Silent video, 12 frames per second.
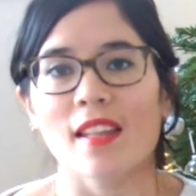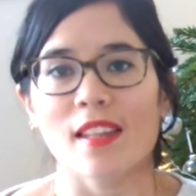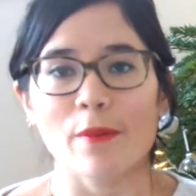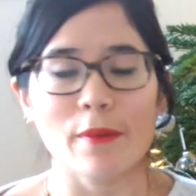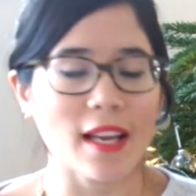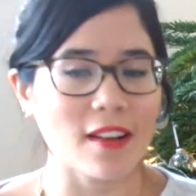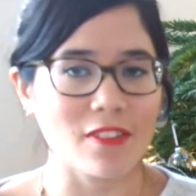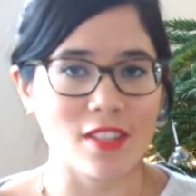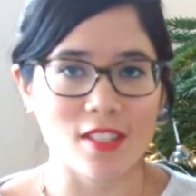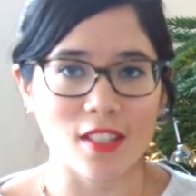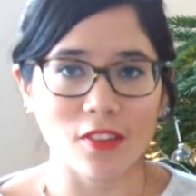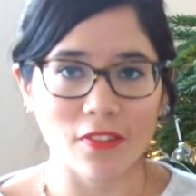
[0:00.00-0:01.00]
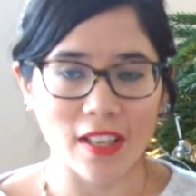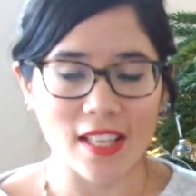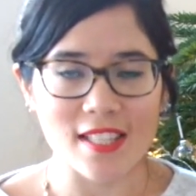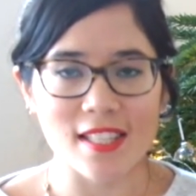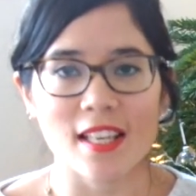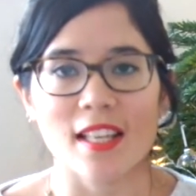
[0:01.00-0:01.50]
Then we have the
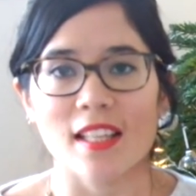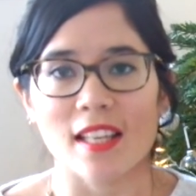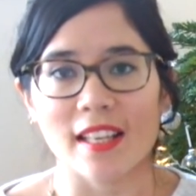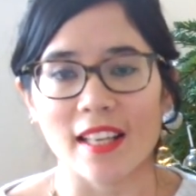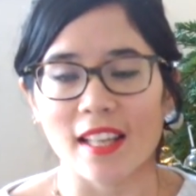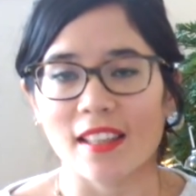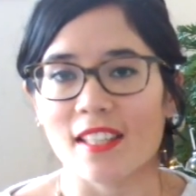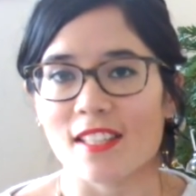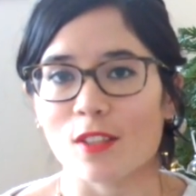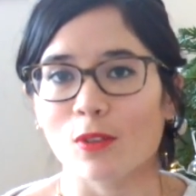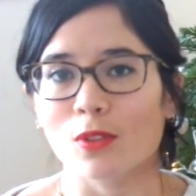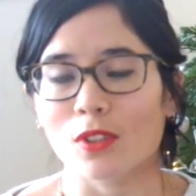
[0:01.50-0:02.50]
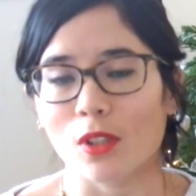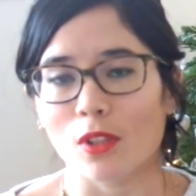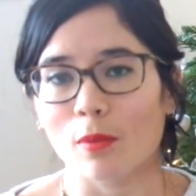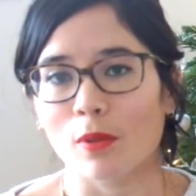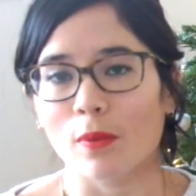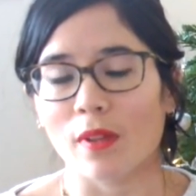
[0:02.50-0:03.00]
sulfates. Again, these are all
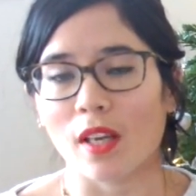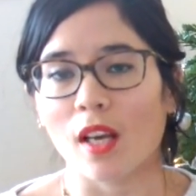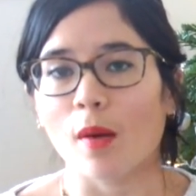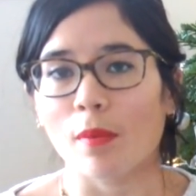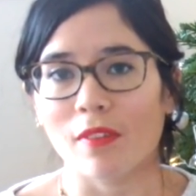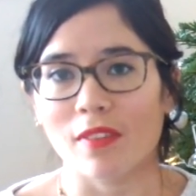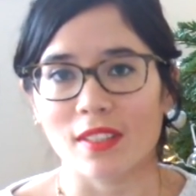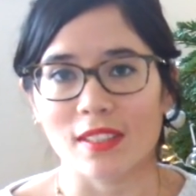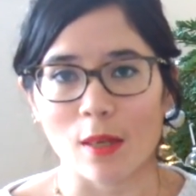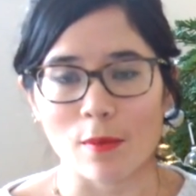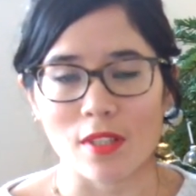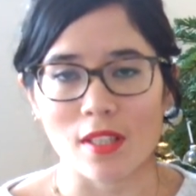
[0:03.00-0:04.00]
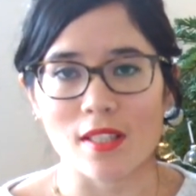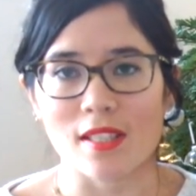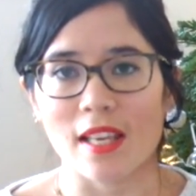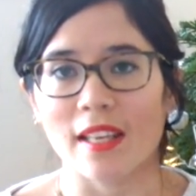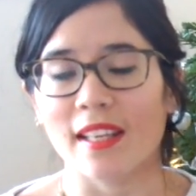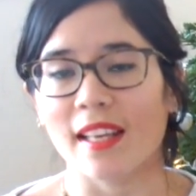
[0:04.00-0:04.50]
soluble with a couple of exceptions,
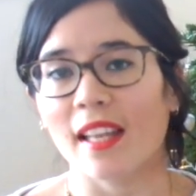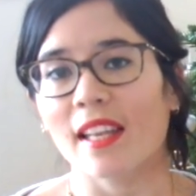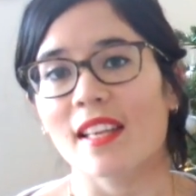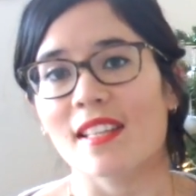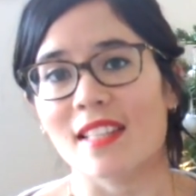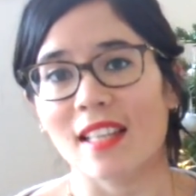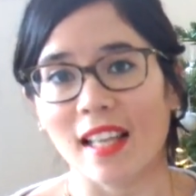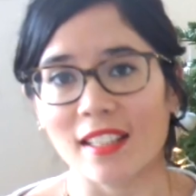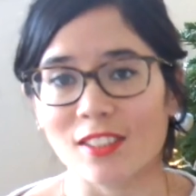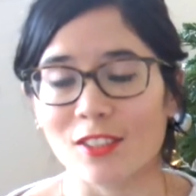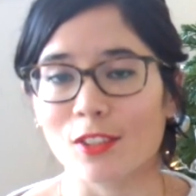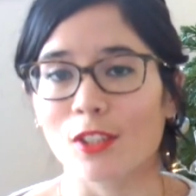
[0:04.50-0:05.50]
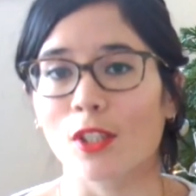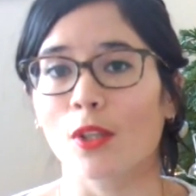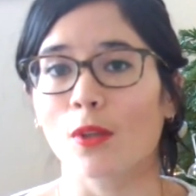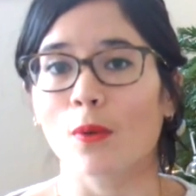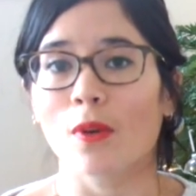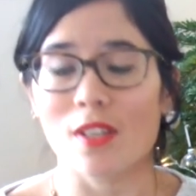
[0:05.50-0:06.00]
and again, it's lead
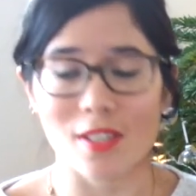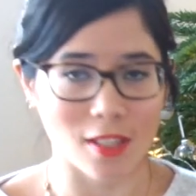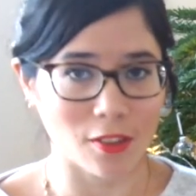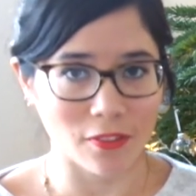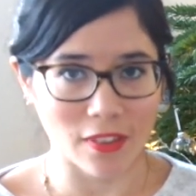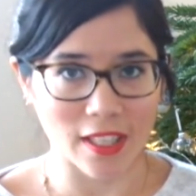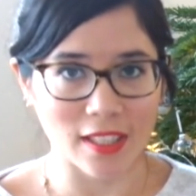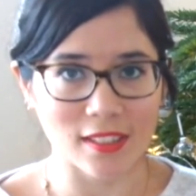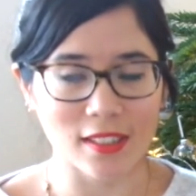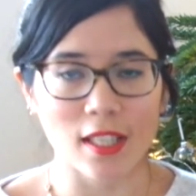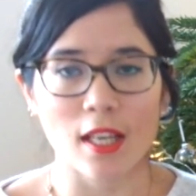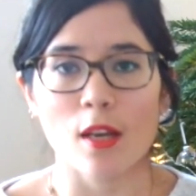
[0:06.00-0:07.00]
2 sulfate.